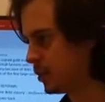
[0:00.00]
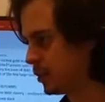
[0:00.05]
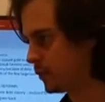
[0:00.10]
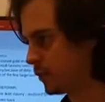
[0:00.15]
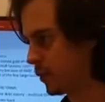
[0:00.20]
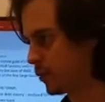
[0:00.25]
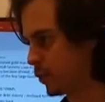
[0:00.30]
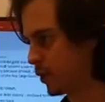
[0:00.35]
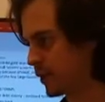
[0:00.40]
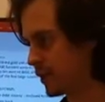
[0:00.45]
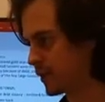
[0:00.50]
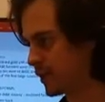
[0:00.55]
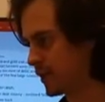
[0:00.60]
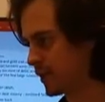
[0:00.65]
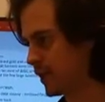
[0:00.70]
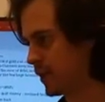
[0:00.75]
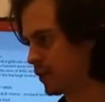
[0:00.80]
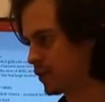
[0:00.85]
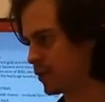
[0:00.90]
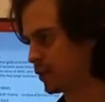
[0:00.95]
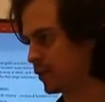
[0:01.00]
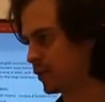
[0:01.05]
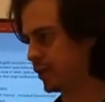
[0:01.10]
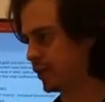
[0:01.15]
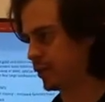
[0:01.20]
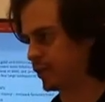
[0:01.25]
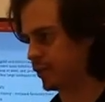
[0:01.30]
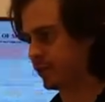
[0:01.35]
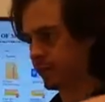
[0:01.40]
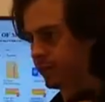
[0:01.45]
of our presentation
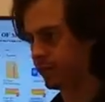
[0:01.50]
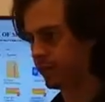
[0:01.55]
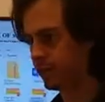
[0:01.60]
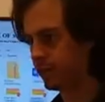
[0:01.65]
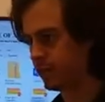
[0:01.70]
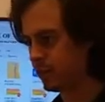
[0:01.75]
here.